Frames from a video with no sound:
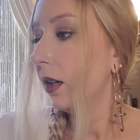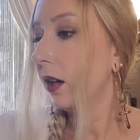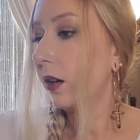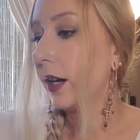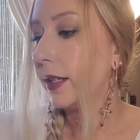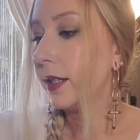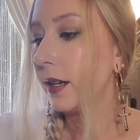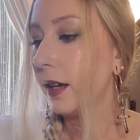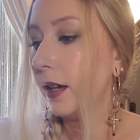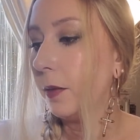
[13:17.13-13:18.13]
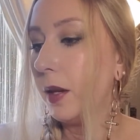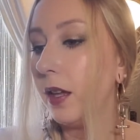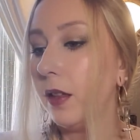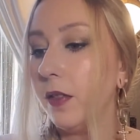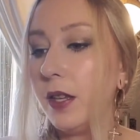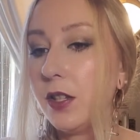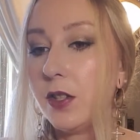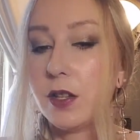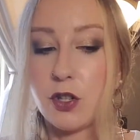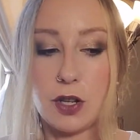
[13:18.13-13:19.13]
All right, this
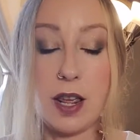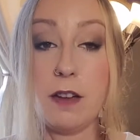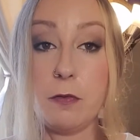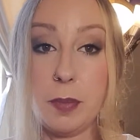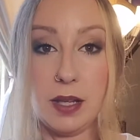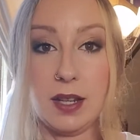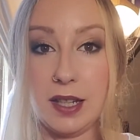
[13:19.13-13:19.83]
should have been